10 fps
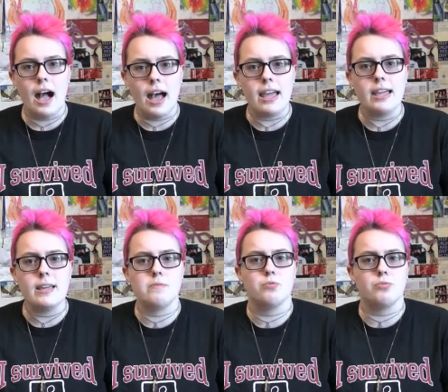I
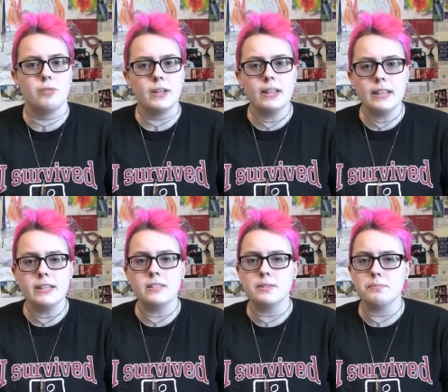am
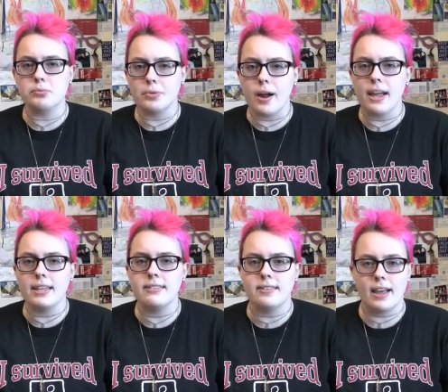really
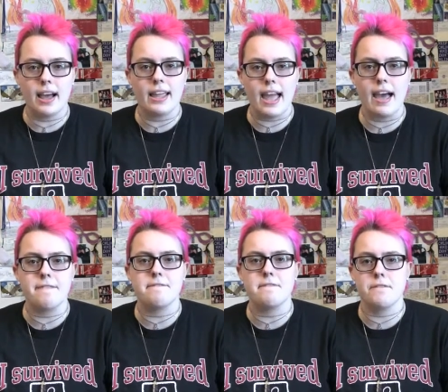surprised that I
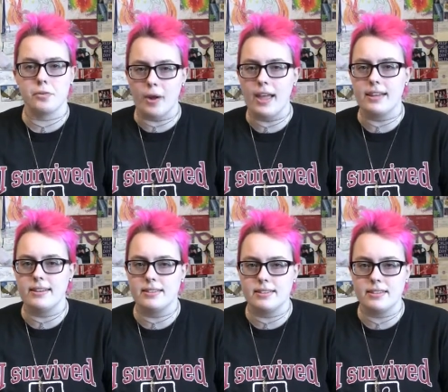have
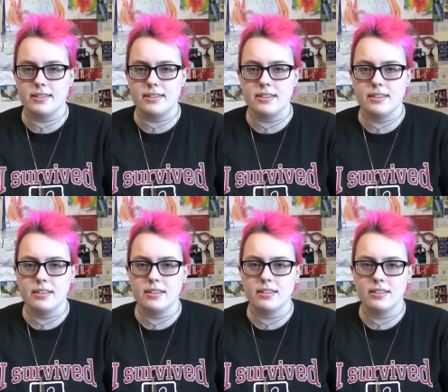friends.
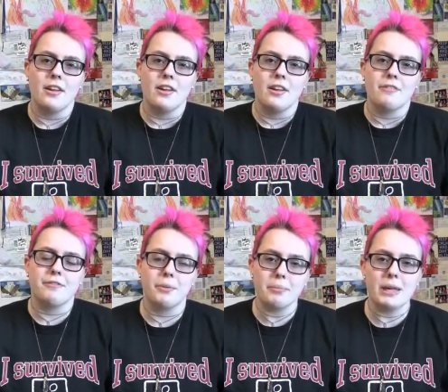
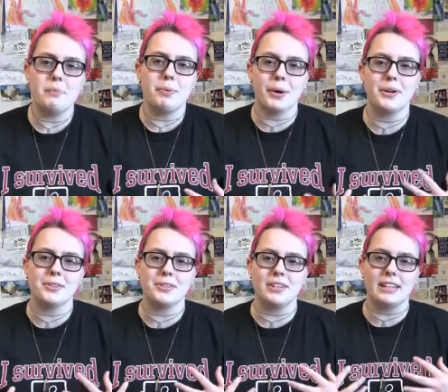For me
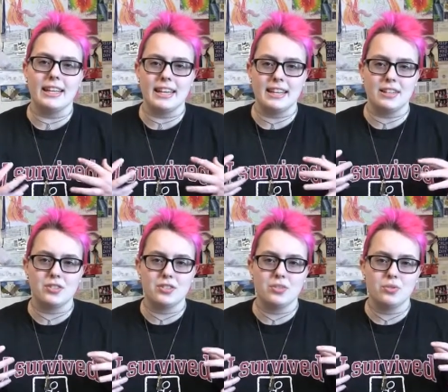personally,
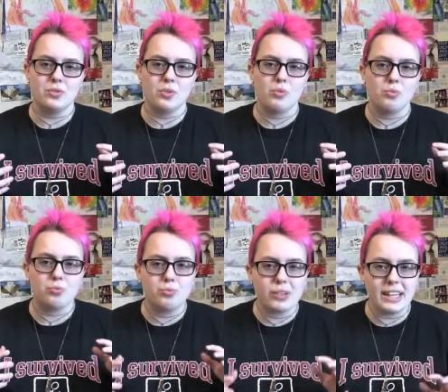it's
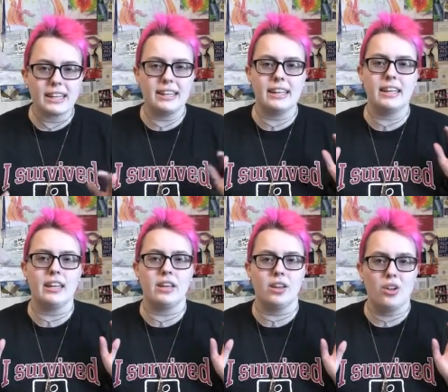
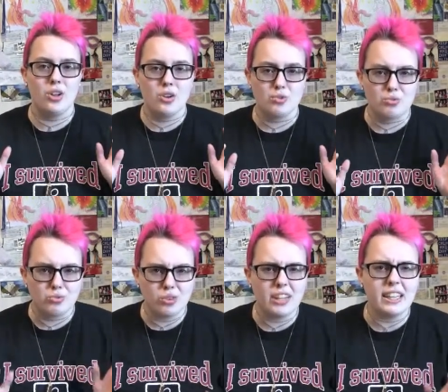really,
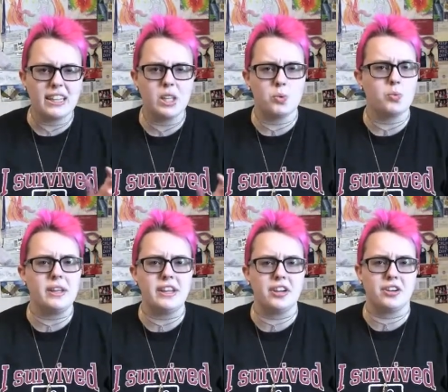really
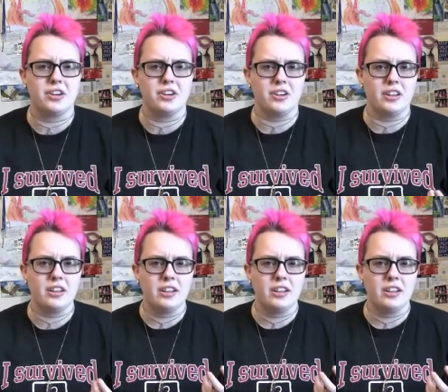weird